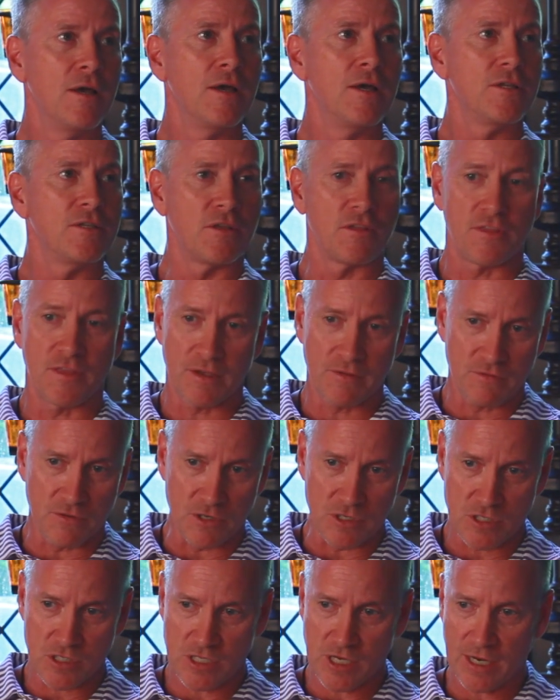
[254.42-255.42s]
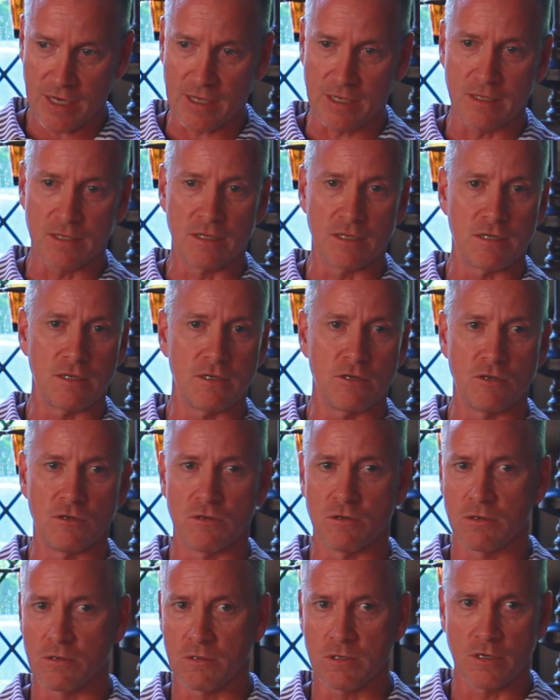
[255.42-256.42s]
to think for a second that
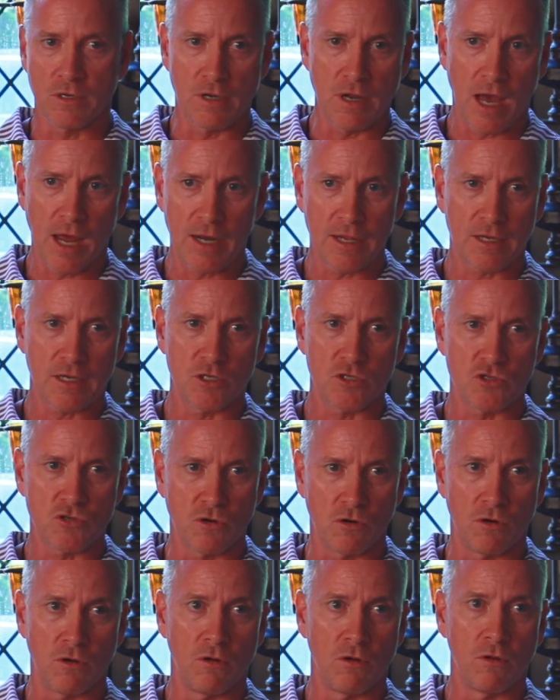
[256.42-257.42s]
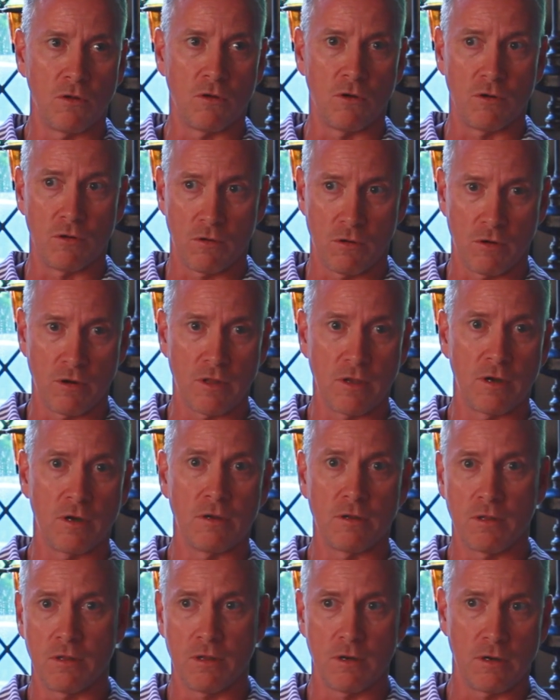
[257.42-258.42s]
you're not in control or
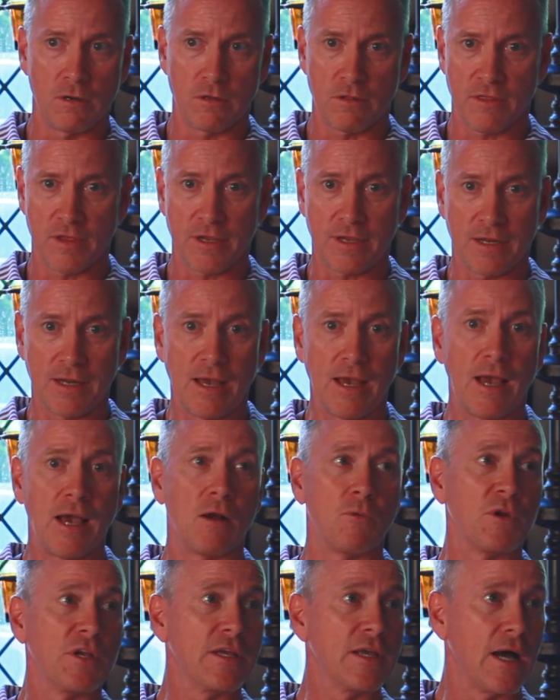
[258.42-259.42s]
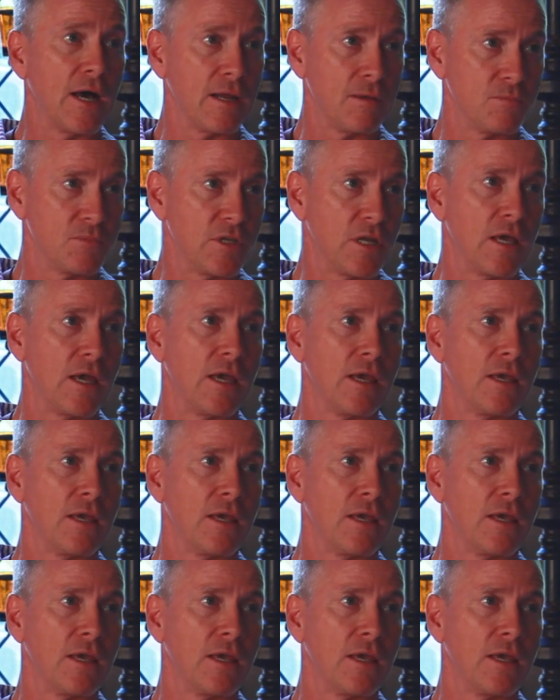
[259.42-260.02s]
they're thinking, we got him today.